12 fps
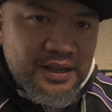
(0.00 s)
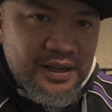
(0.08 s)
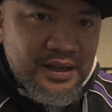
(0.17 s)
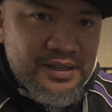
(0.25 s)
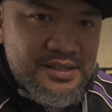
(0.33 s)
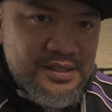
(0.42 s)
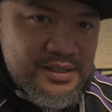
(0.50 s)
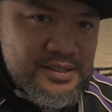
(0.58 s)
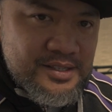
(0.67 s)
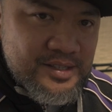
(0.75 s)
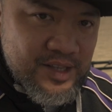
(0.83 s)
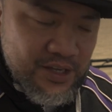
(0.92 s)
it's a
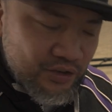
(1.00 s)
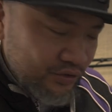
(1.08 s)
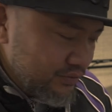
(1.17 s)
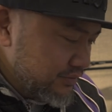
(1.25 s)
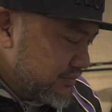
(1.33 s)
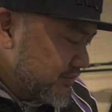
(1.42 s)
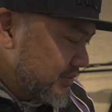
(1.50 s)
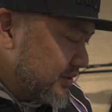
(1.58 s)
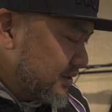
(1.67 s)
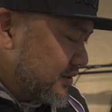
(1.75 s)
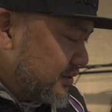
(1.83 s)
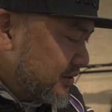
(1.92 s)
steal.
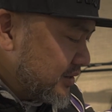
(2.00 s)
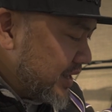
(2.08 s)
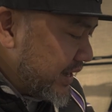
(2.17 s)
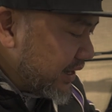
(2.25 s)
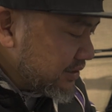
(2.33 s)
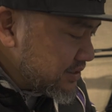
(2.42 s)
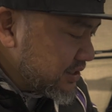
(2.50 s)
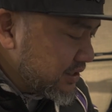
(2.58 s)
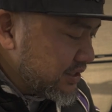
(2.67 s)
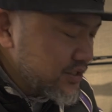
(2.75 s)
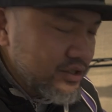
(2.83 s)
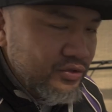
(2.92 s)

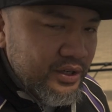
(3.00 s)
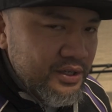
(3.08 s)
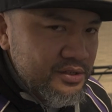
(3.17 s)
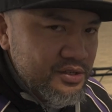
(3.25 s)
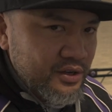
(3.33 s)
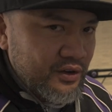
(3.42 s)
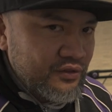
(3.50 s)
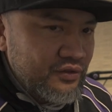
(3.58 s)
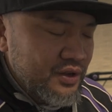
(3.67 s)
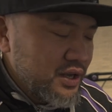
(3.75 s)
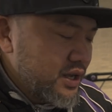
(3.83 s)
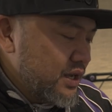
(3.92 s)
LCD screen itself
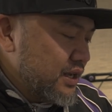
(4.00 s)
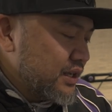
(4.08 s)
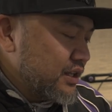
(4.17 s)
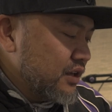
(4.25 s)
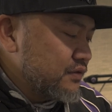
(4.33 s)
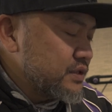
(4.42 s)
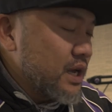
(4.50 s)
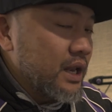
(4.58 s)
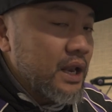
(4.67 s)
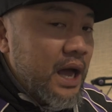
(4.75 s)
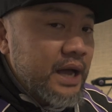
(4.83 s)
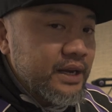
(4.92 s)
gives
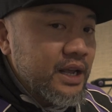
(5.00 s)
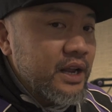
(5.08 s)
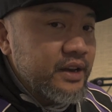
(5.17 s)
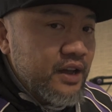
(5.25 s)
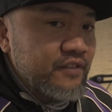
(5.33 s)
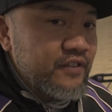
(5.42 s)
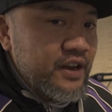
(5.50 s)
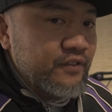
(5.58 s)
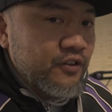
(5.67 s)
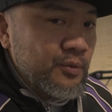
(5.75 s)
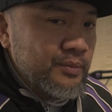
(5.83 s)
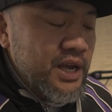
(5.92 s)
enough
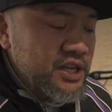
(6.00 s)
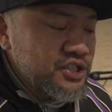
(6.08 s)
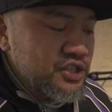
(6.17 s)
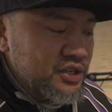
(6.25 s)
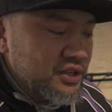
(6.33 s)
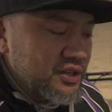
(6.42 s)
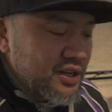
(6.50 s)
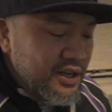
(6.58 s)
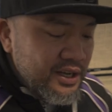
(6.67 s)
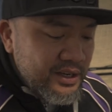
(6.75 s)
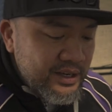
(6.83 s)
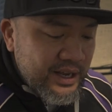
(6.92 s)
information
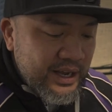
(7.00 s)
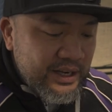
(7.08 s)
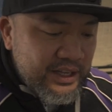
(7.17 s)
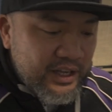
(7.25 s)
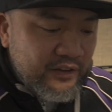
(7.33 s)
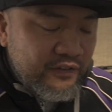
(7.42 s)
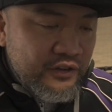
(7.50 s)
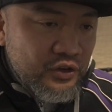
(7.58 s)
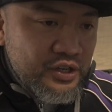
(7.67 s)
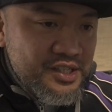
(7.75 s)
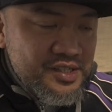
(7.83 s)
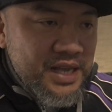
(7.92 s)
that if you
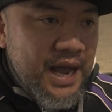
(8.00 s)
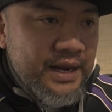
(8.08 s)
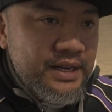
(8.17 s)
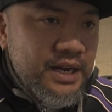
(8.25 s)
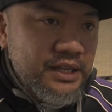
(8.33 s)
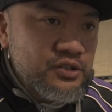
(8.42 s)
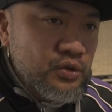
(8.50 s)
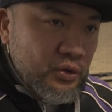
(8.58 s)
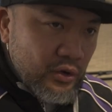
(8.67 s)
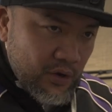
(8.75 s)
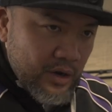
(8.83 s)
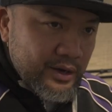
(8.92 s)
decide not to
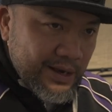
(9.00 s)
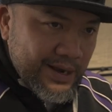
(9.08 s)
look on a